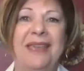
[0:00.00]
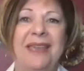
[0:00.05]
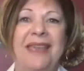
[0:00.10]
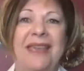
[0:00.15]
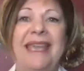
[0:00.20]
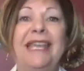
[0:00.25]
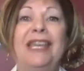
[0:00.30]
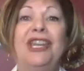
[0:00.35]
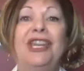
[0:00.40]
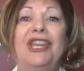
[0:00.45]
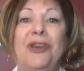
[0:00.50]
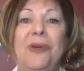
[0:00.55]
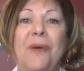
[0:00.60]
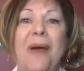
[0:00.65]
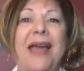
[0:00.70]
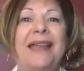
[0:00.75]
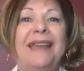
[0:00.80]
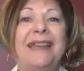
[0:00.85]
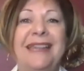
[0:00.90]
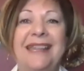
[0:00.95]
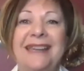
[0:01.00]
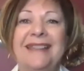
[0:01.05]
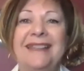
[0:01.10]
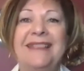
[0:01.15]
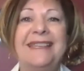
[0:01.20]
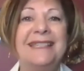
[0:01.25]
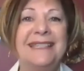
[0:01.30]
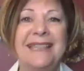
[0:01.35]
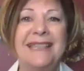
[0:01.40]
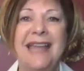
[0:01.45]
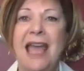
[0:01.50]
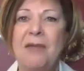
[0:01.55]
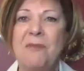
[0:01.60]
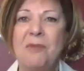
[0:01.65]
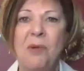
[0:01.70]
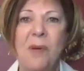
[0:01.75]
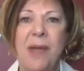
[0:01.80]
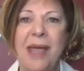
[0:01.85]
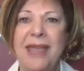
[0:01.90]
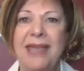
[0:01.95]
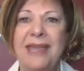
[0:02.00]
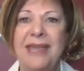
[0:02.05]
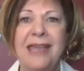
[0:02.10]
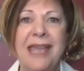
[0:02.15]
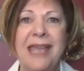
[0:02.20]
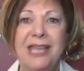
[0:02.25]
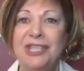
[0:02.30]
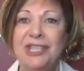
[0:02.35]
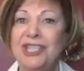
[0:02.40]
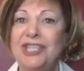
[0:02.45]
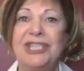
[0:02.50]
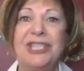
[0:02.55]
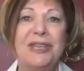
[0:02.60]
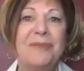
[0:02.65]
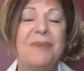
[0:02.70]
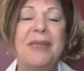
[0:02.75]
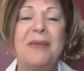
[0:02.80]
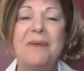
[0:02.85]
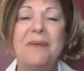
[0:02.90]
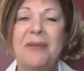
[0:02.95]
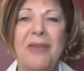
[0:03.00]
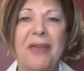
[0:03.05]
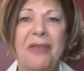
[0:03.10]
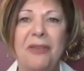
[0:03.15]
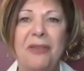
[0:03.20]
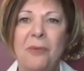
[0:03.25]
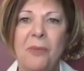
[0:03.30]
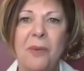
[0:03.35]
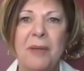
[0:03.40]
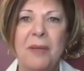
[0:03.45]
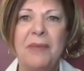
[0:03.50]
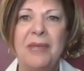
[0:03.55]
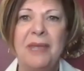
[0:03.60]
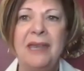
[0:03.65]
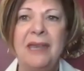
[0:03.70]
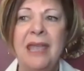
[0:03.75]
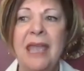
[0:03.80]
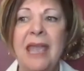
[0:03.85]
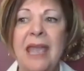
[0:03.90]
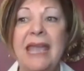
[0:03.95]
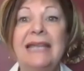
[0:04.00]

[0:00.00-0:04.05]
He knew I needed this time away just to be with other women.